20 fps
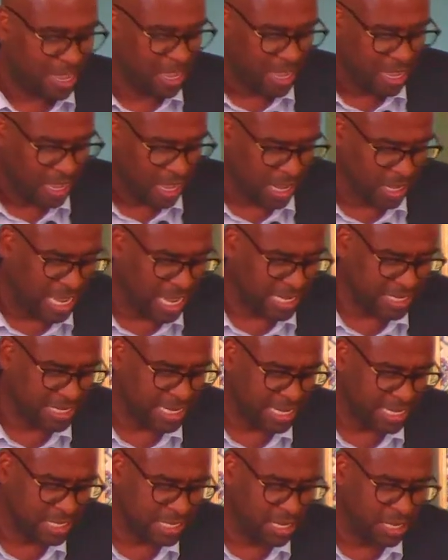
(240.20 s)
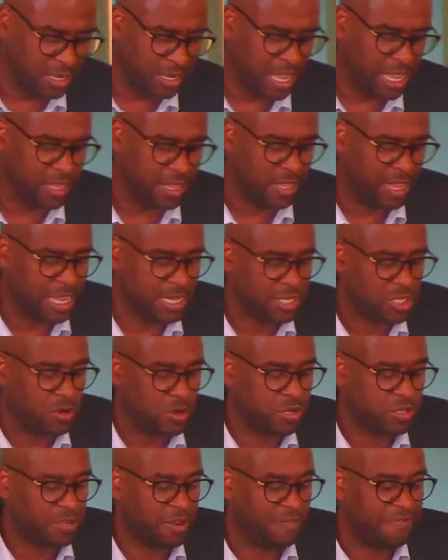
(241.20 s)
Allah says in, in, in
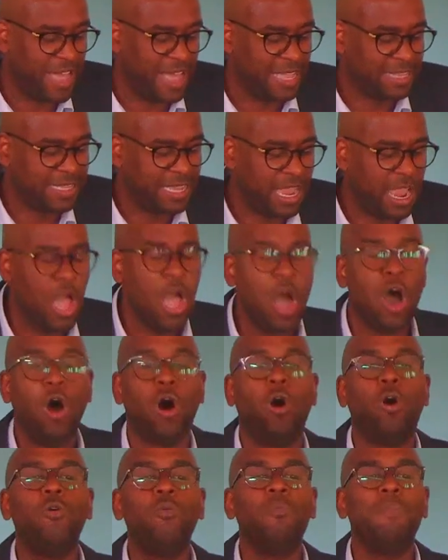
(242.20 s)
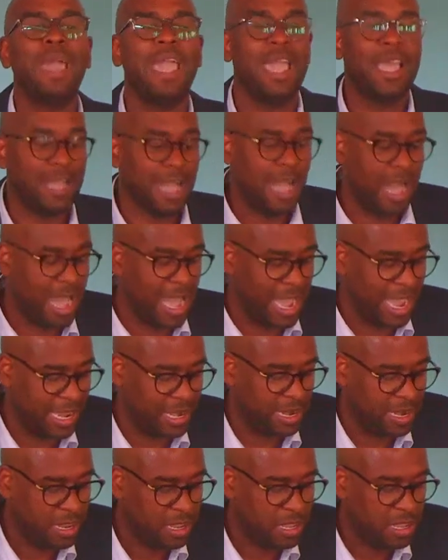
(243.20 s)
Surah Al-Fatir, O mankind,